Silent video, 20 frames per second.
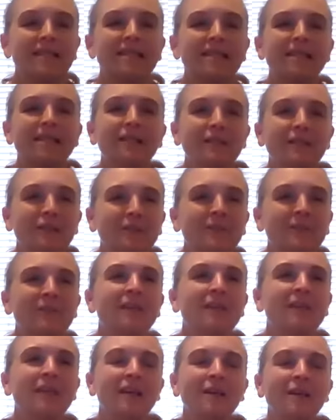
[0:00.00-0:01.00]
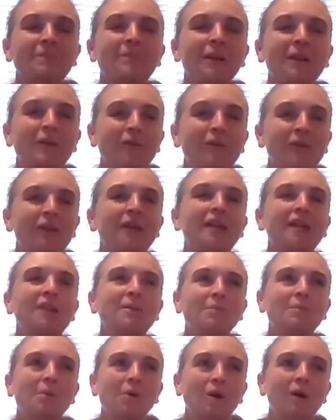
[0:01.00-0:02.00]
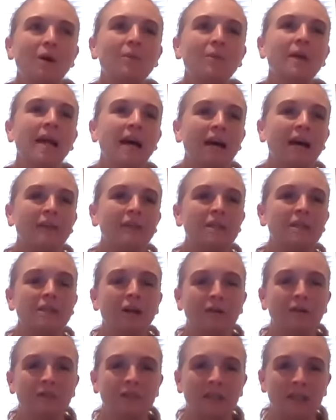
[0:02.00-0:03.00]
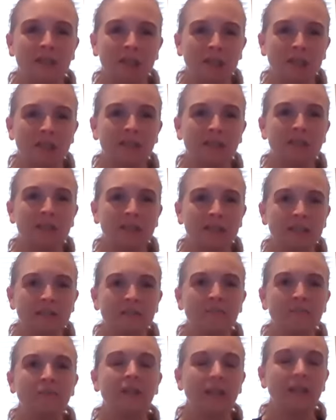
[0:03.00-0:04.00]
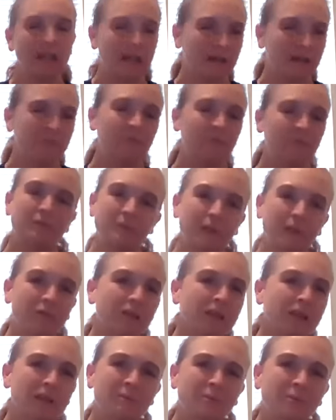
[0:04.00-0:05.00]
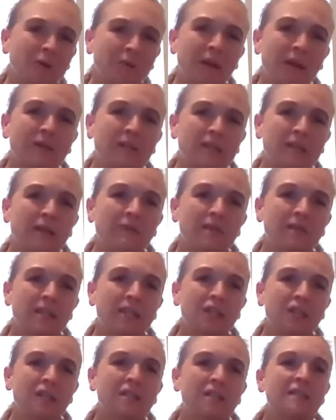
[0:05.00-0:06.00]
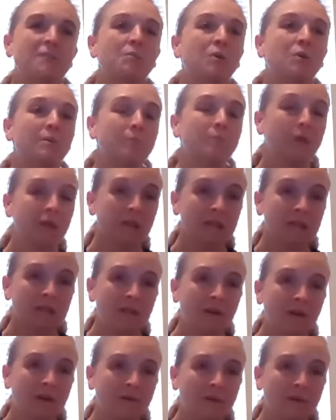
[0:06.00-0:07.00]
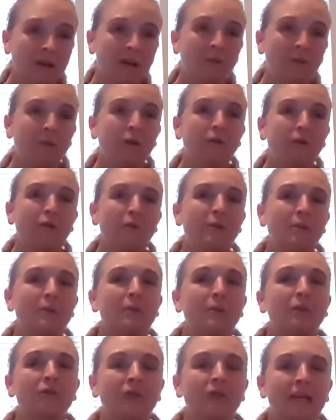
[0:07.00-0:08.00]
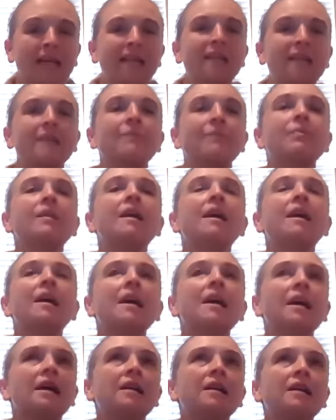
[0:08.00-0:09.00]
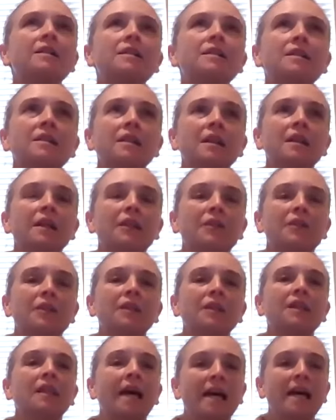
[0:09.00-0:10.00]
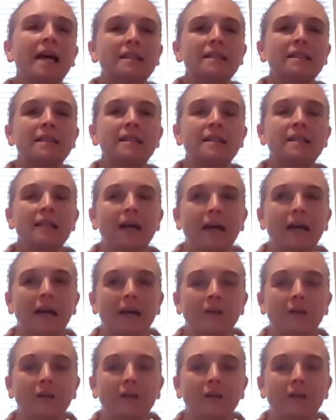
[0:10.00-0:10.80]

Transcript: I do. But I feel like the more we have these conversations, but I feel like the more we have these conversations, the more books that are available for people to read, and the less,